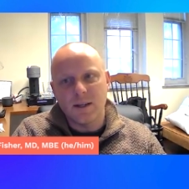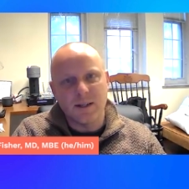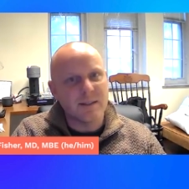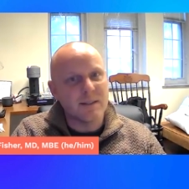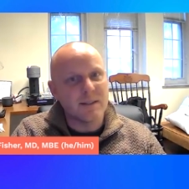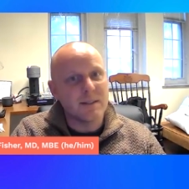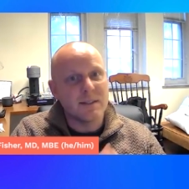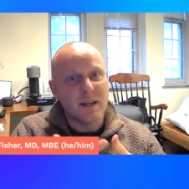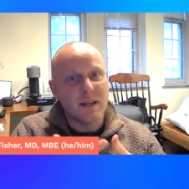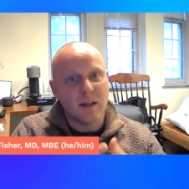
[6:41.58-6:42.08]
It
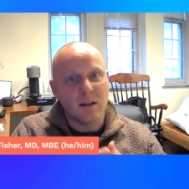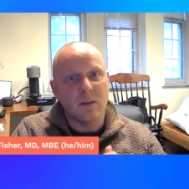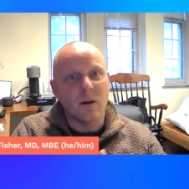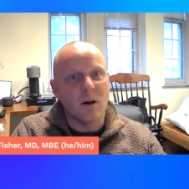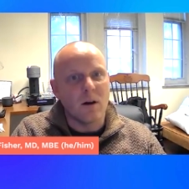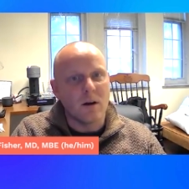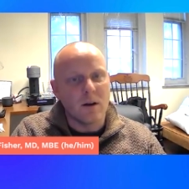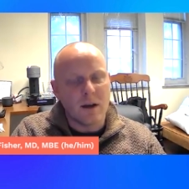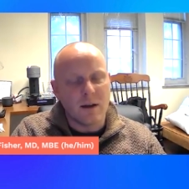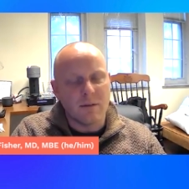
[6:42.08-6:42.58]
doesn't take
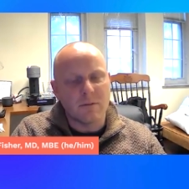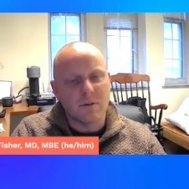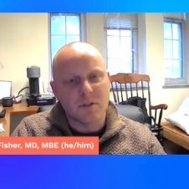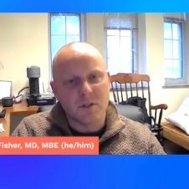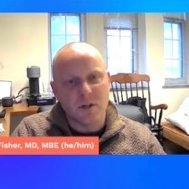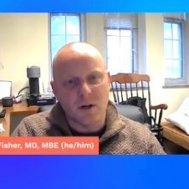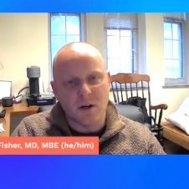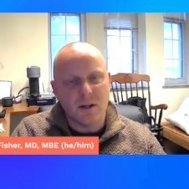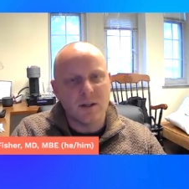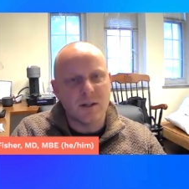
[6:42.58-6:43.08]
long after
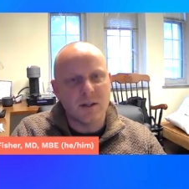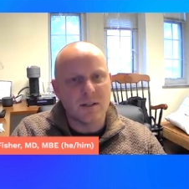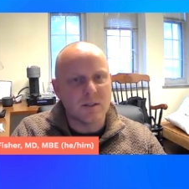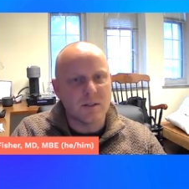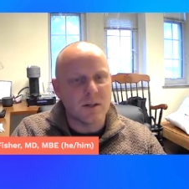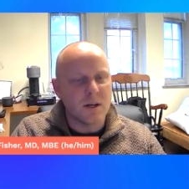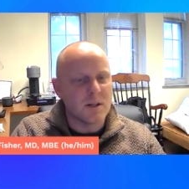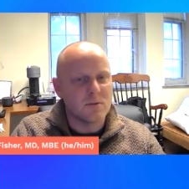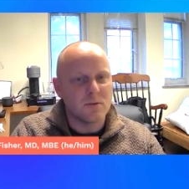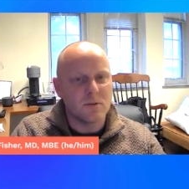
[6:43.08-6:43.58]
starting
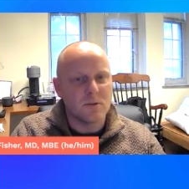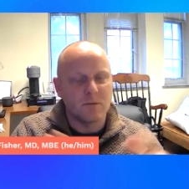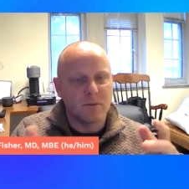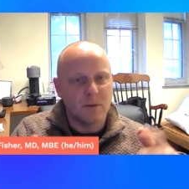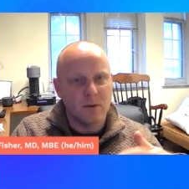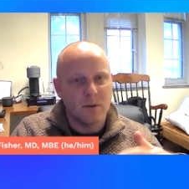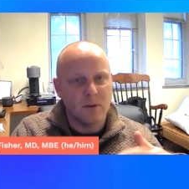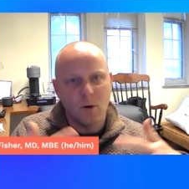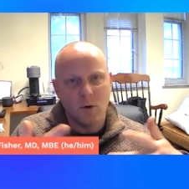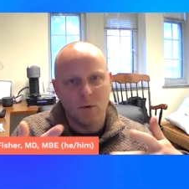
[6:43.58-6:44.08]

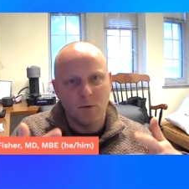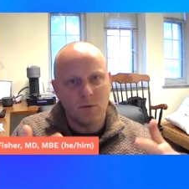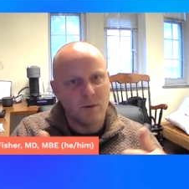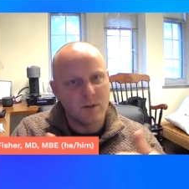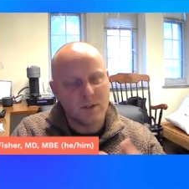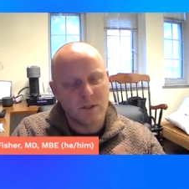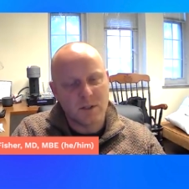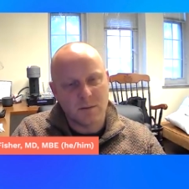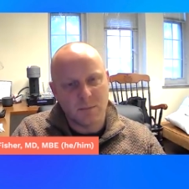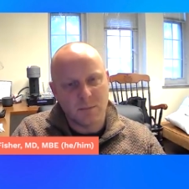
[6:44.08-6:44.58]
testosterone for the
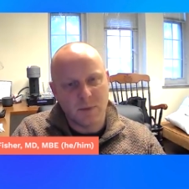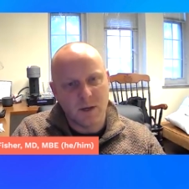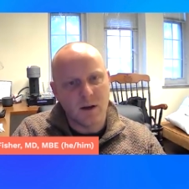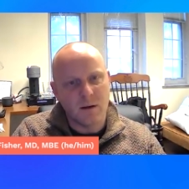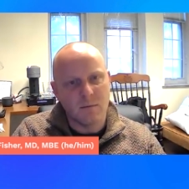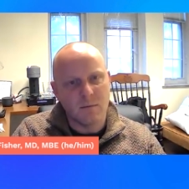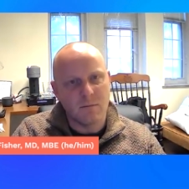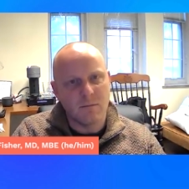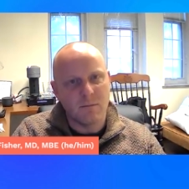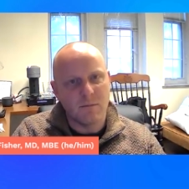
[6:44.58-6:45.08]
ovaries to
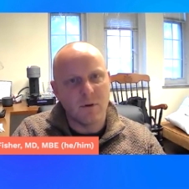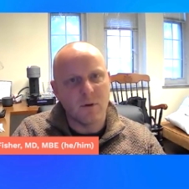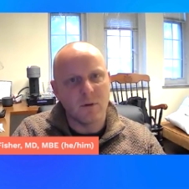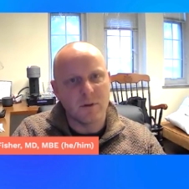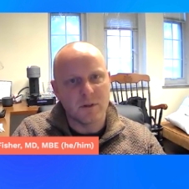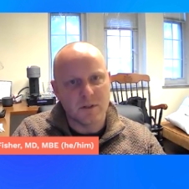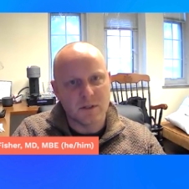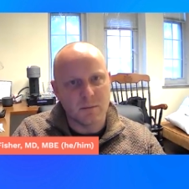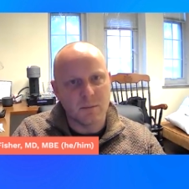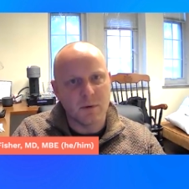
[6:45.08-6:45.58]
become
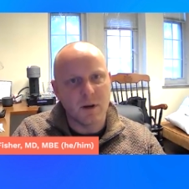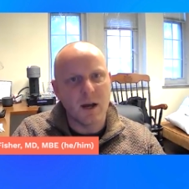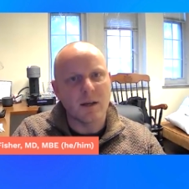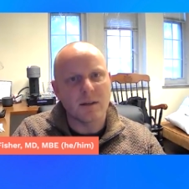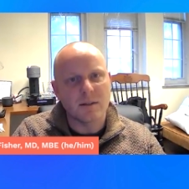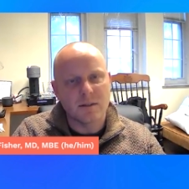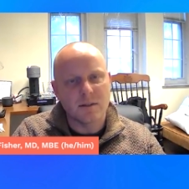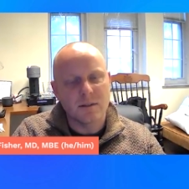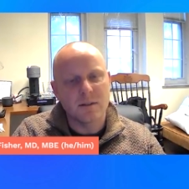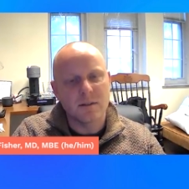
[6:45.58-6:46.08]
fully
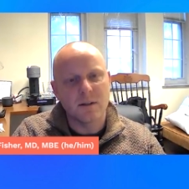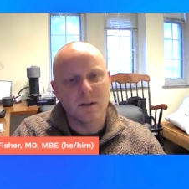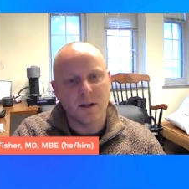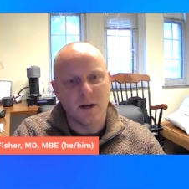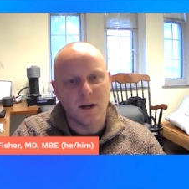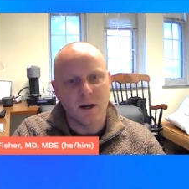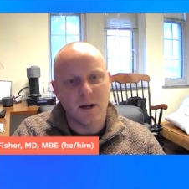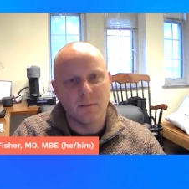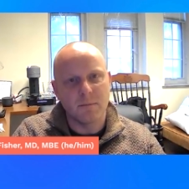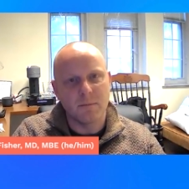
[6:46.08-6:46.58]
suppressed
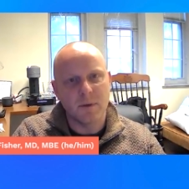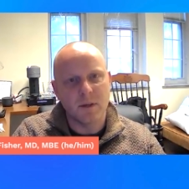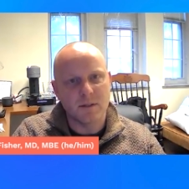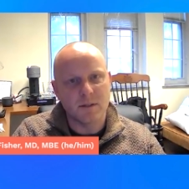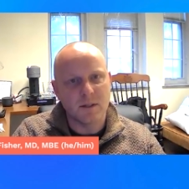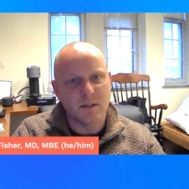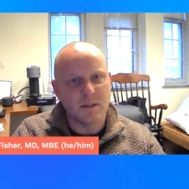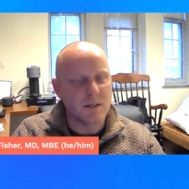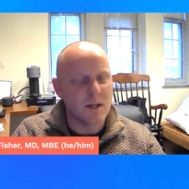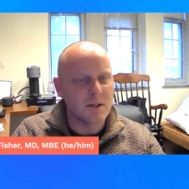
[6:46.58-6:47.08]

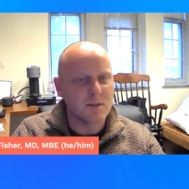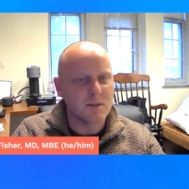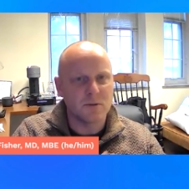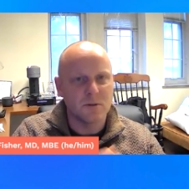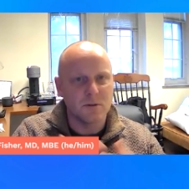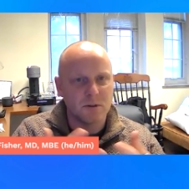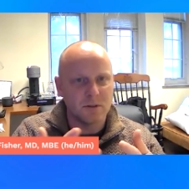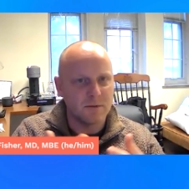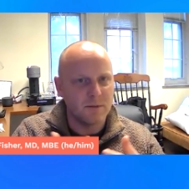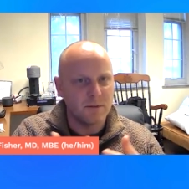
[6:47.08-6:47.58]
because uh,
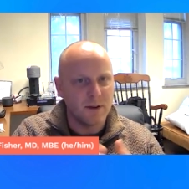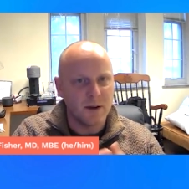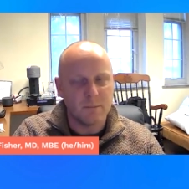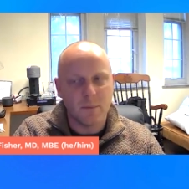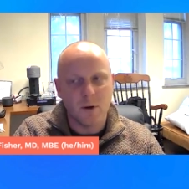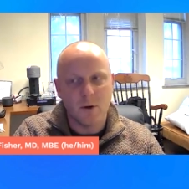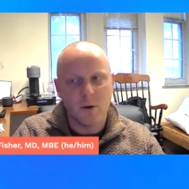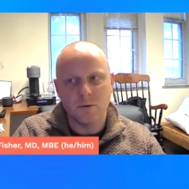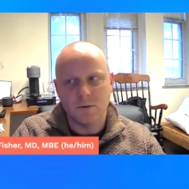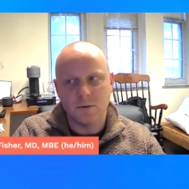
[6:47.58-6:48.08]
testosterone is a
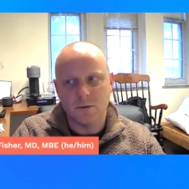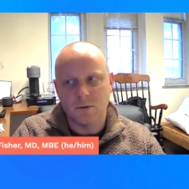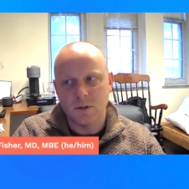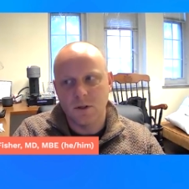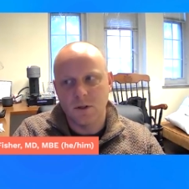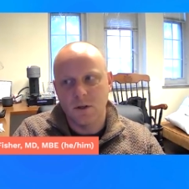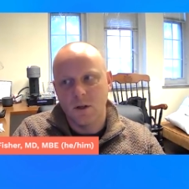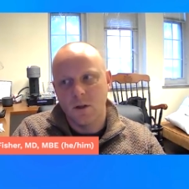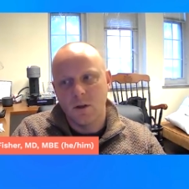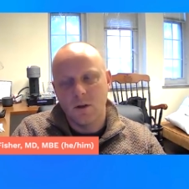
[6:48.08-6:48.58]
very
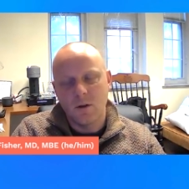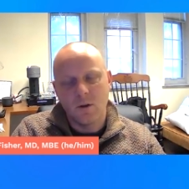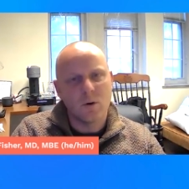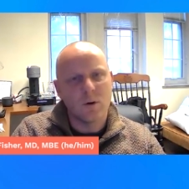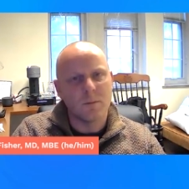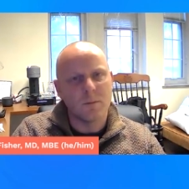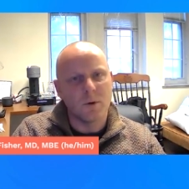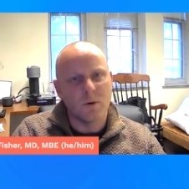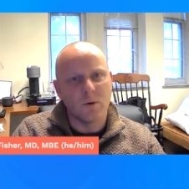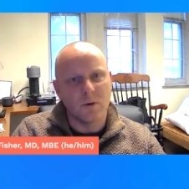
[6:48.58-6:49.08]
potent
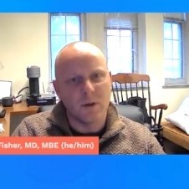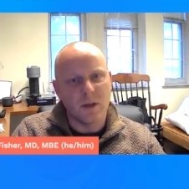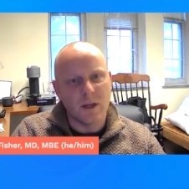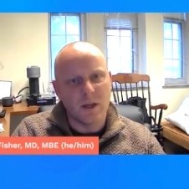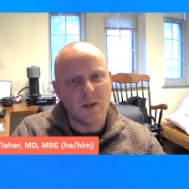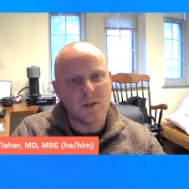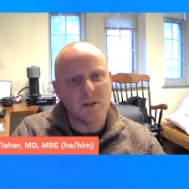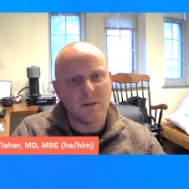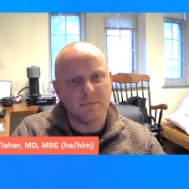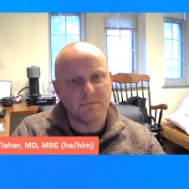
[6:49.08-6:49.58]
hormonal
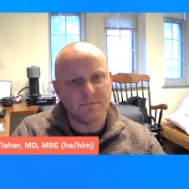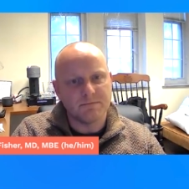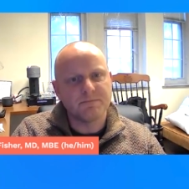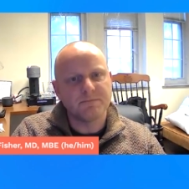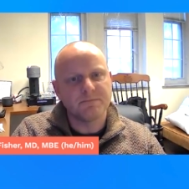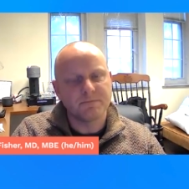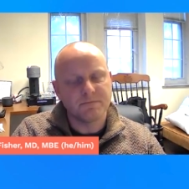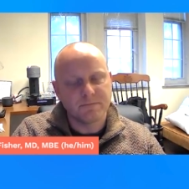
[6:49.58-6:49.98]
agent.